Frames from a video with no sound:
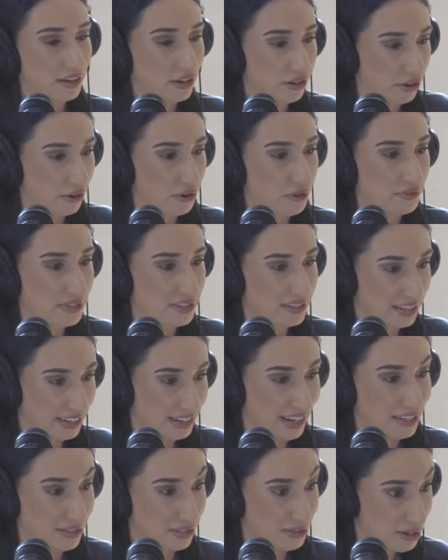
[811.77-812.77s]
obviously
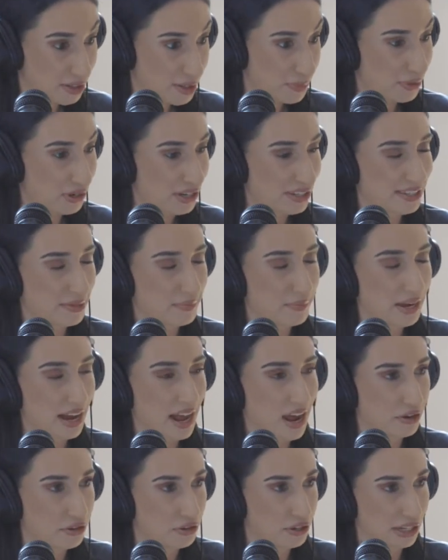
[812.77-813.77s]
get to know the person, but
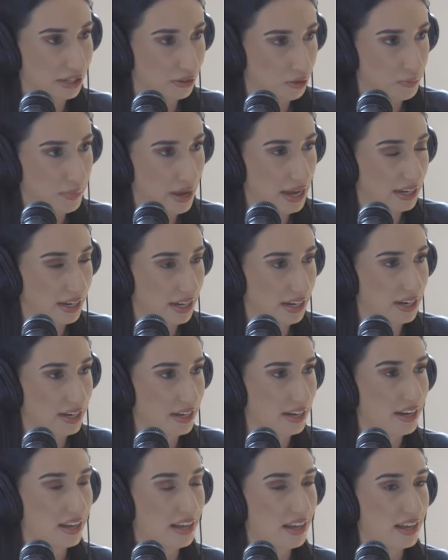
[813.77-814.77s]
how you can loop back in and